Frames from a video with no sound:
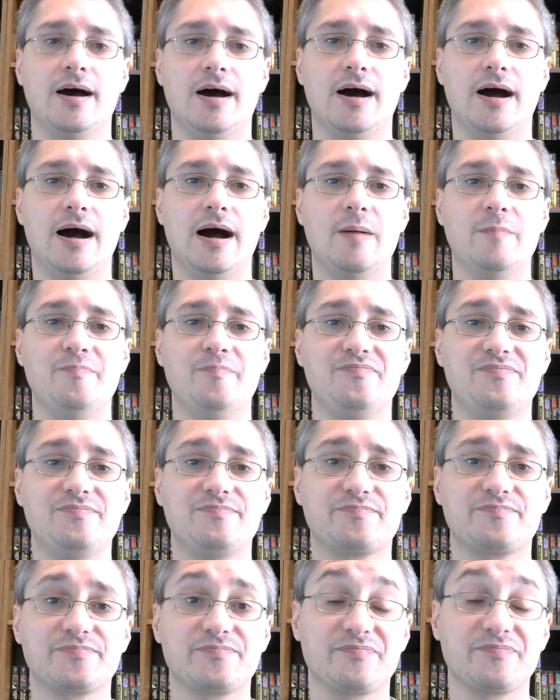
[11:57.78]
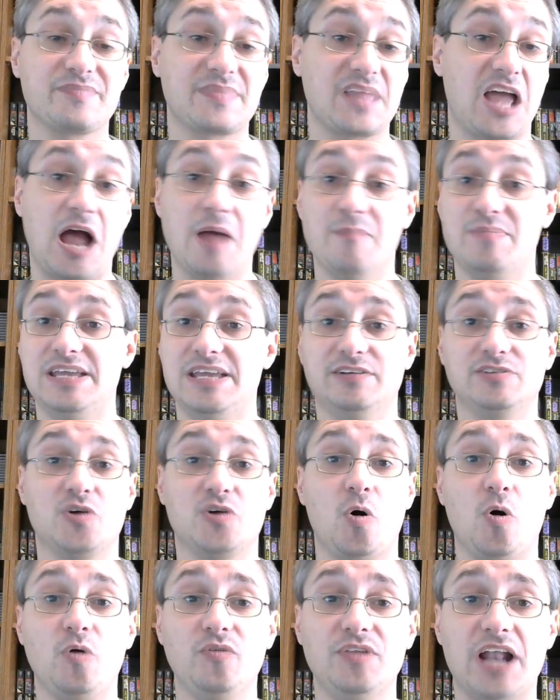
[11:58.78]
I'm being
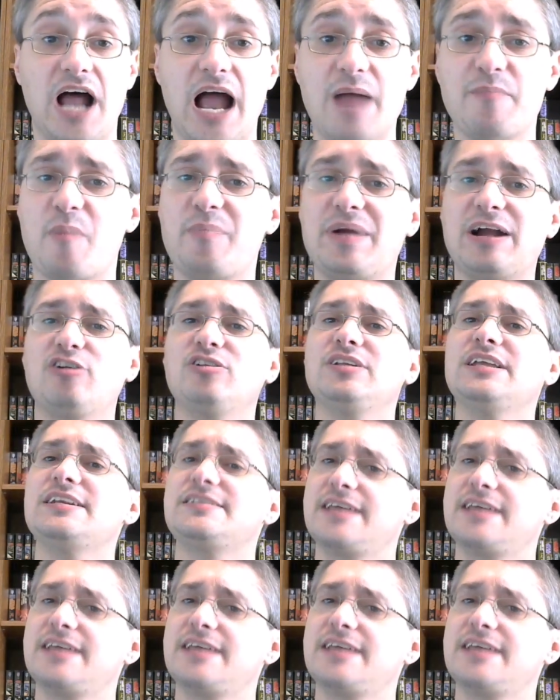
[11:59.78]
told that I'm apparently